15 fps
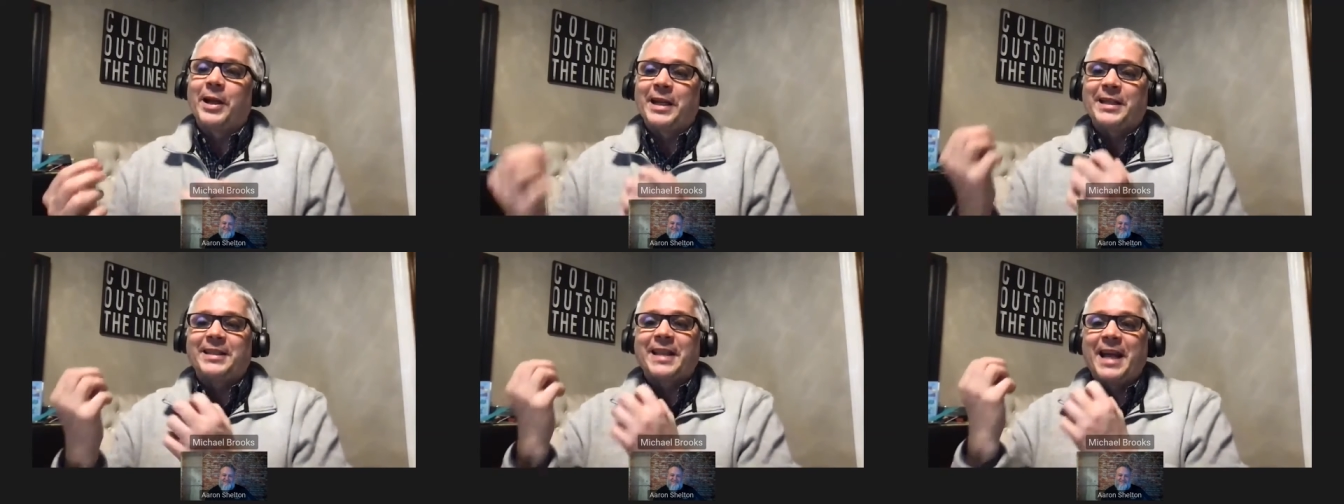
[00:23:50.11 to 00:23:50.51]

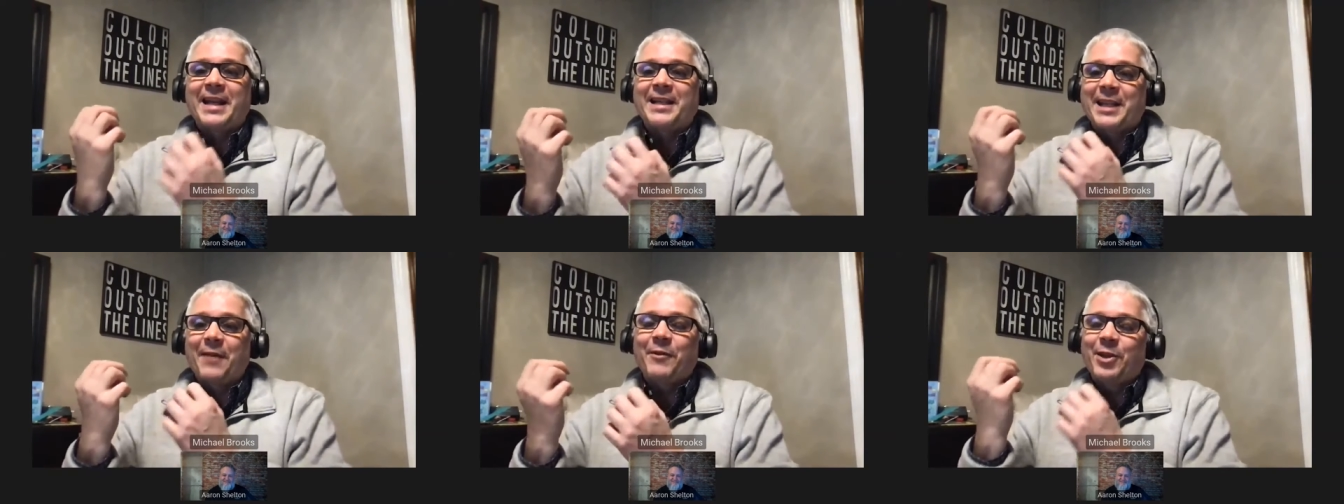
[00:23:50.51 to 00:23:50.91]
He's not
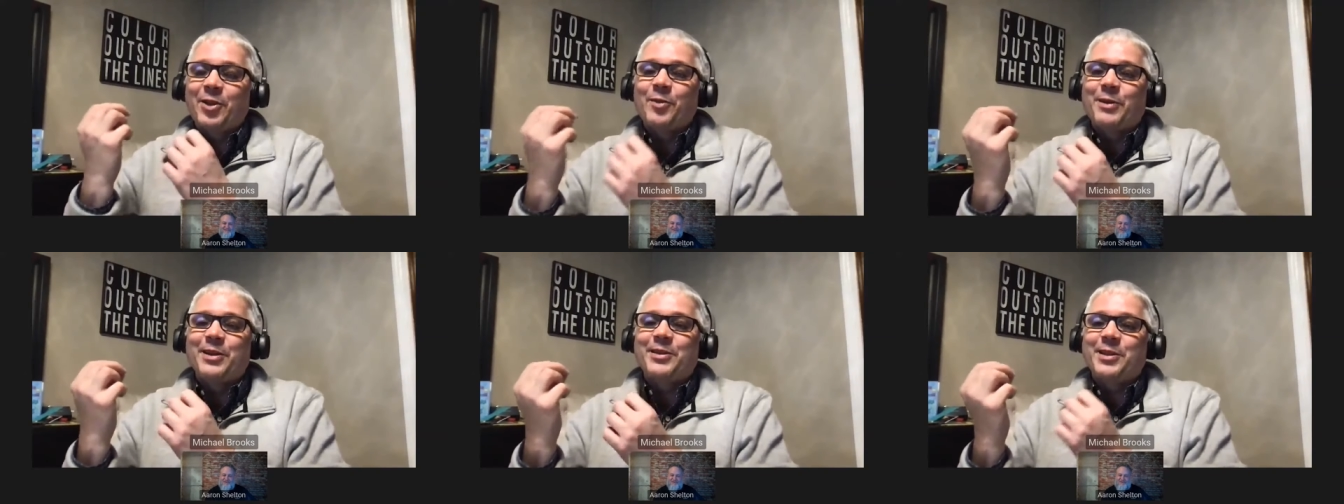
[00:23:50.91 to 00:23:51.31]
he's having a
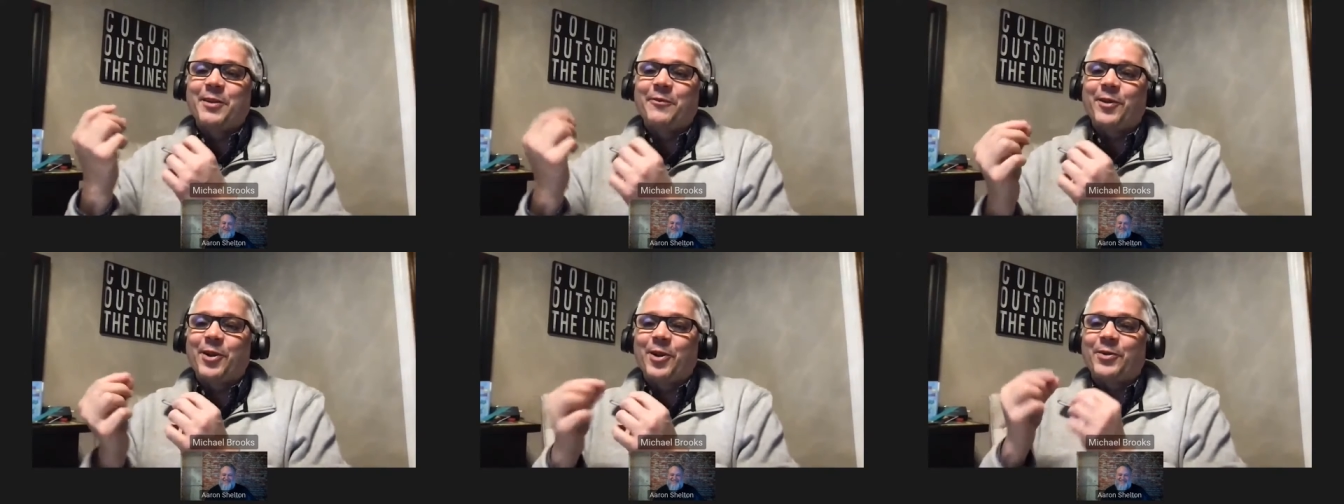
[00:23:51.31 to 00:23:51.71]
little for bit sure.
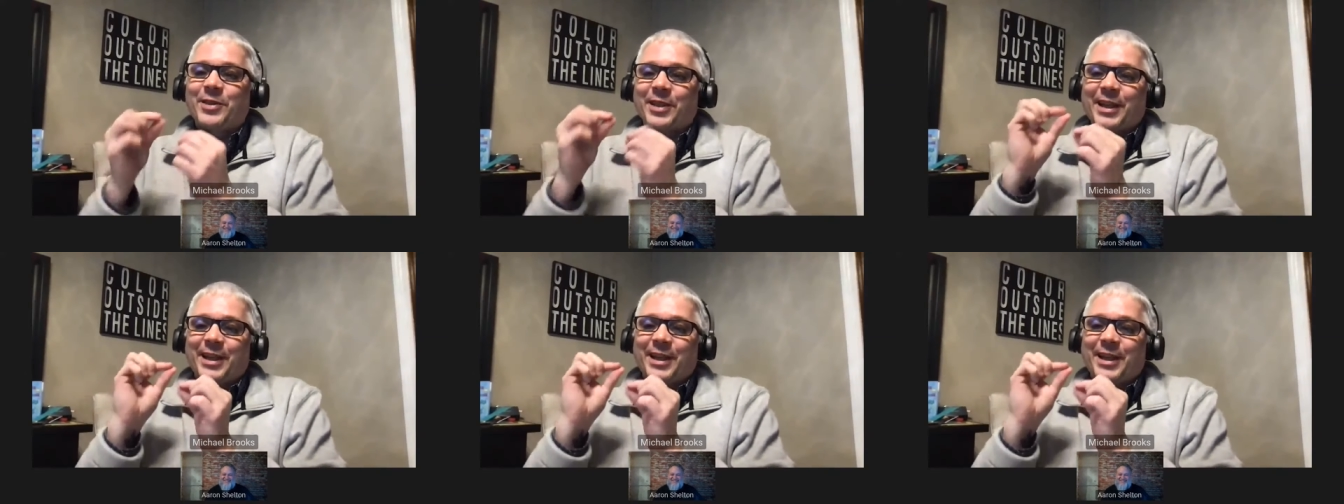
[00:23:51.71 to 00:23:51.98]
of difficulty